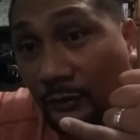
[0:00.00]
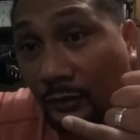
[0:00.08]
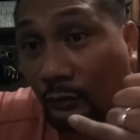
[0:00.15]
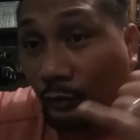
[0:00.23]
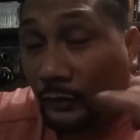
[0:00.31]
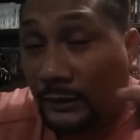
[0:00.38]

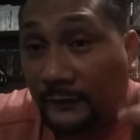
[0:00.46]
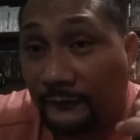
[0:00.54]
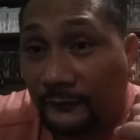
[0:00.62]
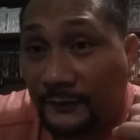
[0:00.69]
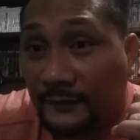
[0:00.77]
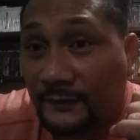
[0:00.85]
Part one
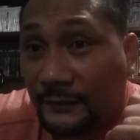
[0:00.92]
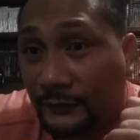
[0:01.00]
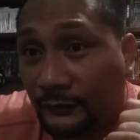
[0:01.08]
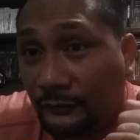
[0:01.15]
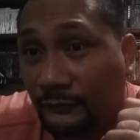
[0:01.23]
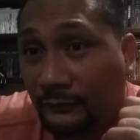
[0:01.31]
of
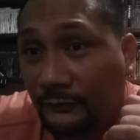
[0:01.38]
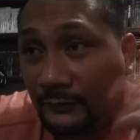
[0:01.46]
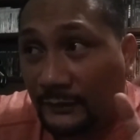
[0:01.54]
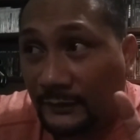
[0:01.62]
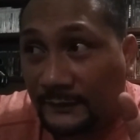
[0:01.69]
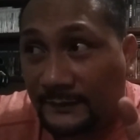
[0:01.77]
two
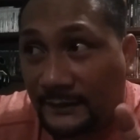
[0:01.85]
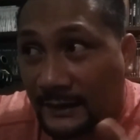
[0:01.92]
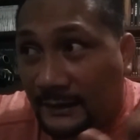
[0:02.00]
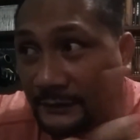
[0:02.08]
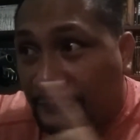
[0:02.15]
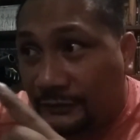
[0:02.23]

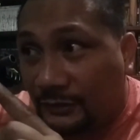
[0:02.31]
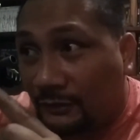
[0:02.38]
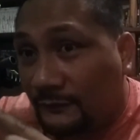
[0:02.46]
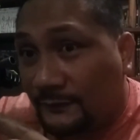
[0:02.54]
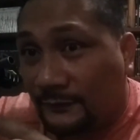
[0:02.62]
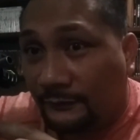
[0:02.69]
slash
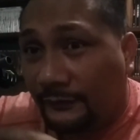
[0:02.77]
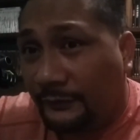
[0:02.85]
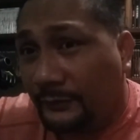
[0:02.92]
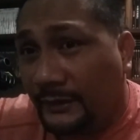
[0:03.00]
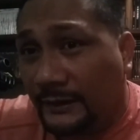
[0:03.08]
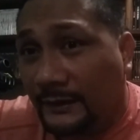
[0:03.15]
also
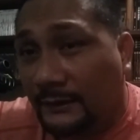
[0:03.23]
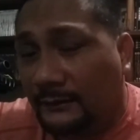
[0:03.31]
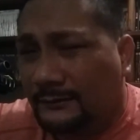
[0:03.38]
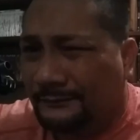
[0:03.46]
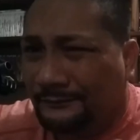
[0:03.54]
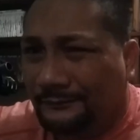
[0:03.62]
three.
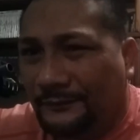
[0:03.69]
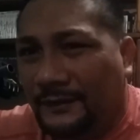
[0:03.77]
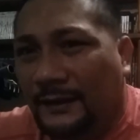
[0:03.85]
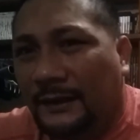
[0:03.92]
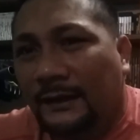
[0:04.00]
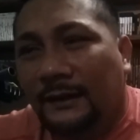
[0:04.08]

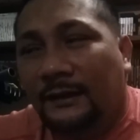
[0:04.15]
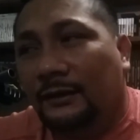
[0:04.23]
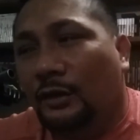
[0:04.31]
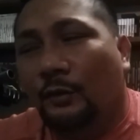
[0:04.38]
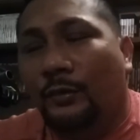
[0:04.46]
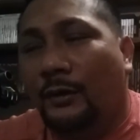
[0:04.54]

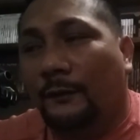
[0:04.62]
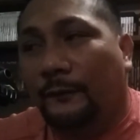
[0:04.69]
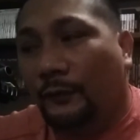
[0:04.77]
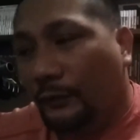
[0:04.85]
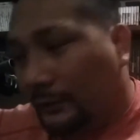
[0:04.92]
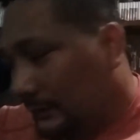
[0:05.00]
No part
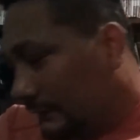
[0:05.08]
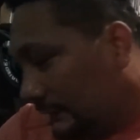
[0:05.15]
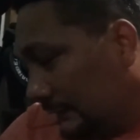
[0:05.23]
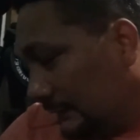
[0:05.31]
four.